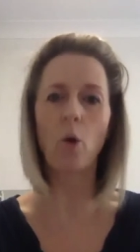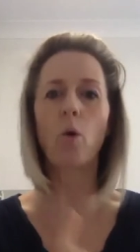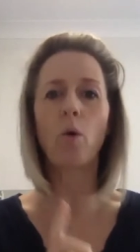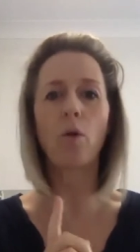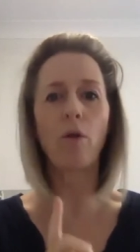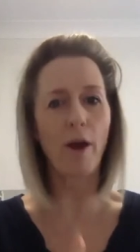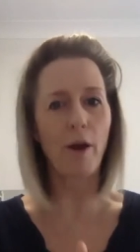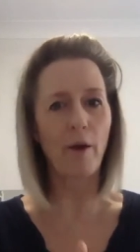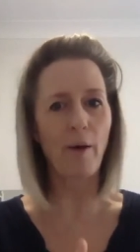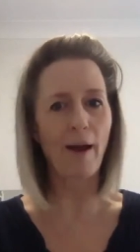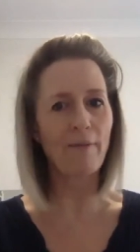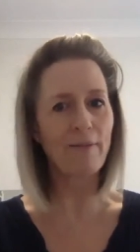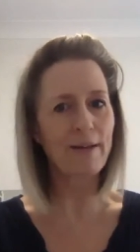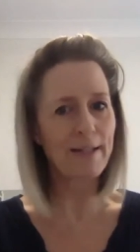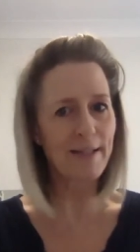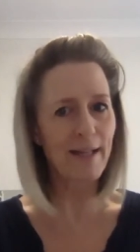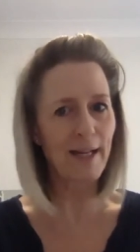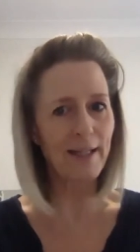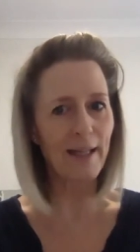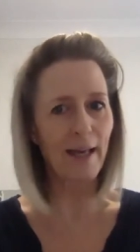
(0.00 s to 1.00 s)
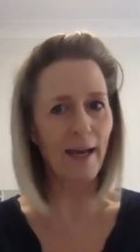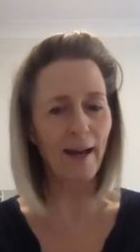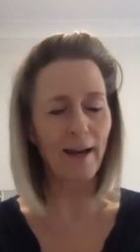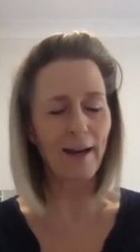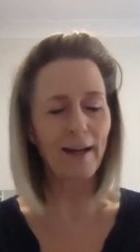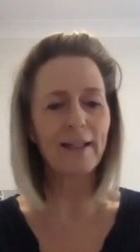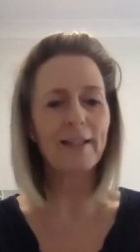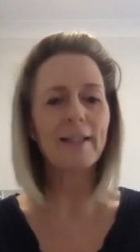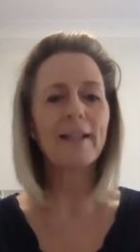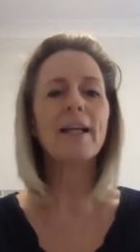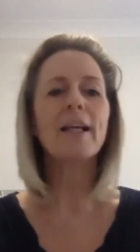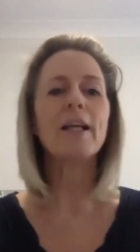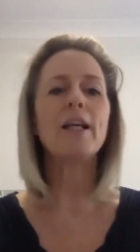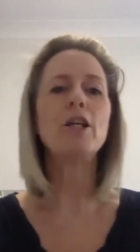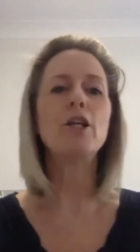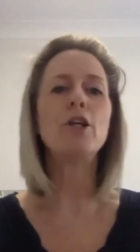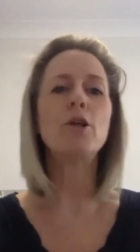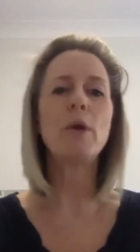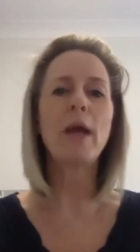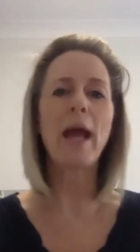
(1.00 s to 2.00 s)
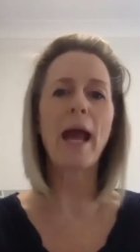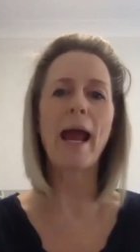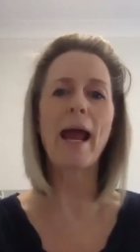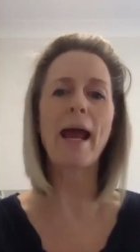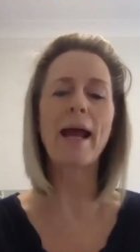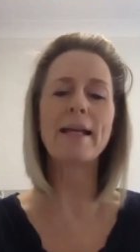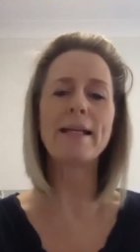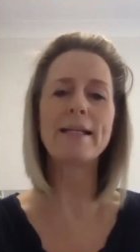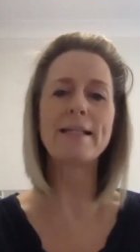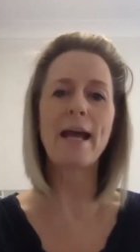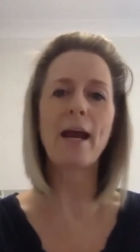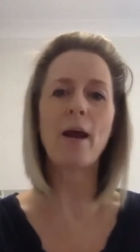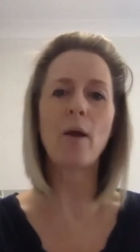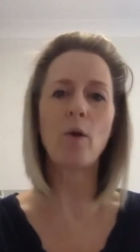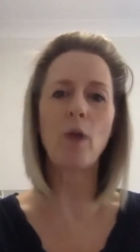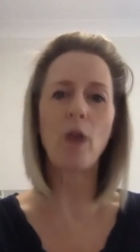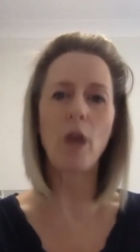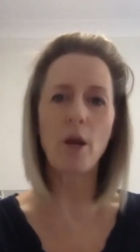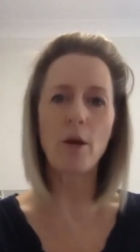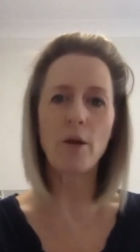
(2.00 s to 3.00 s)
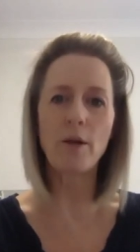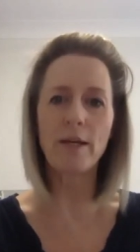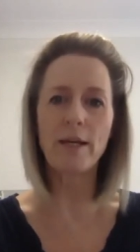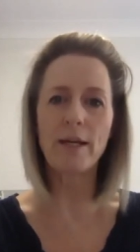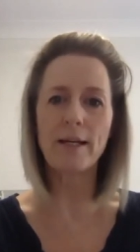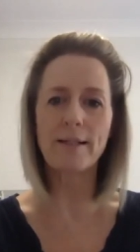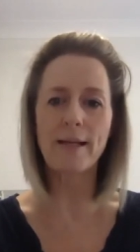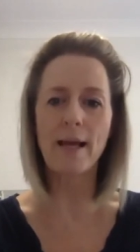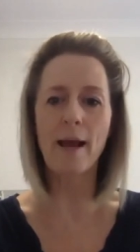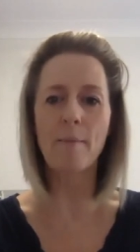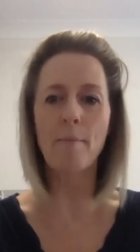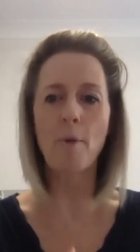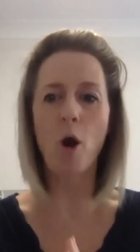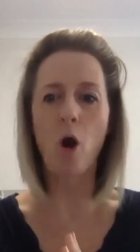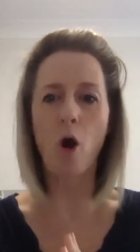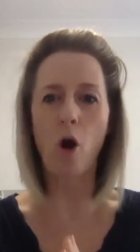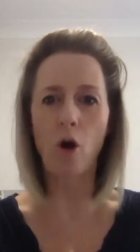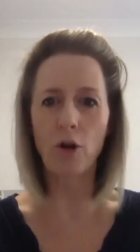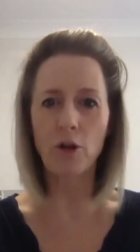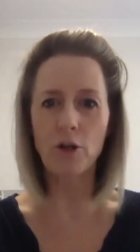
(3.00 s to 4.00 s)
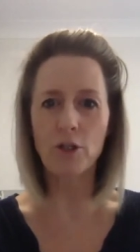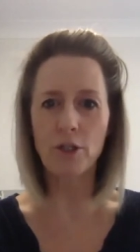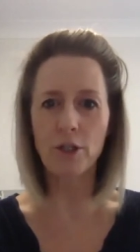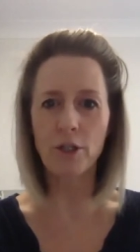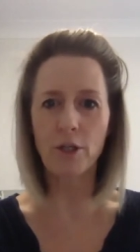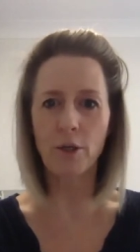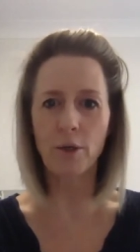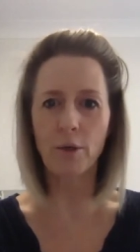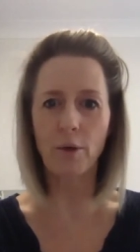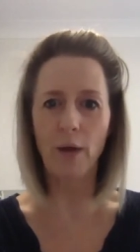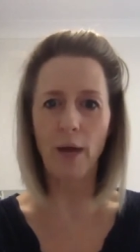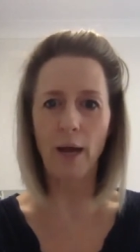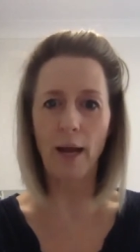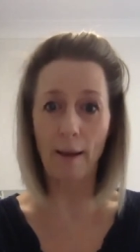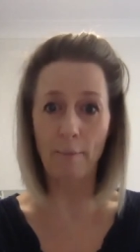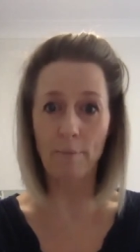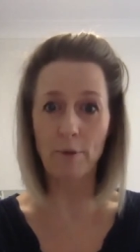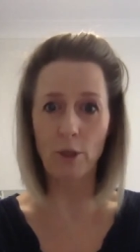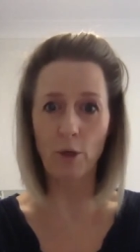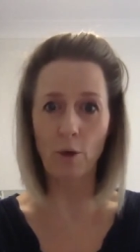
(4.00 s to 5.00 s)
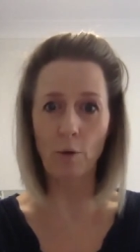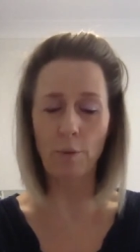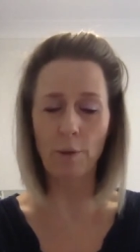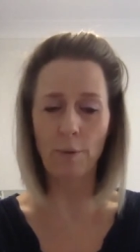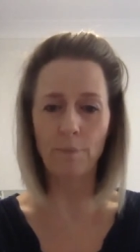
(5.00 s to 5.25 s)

Although, having said that, you can download the exam onto a laptop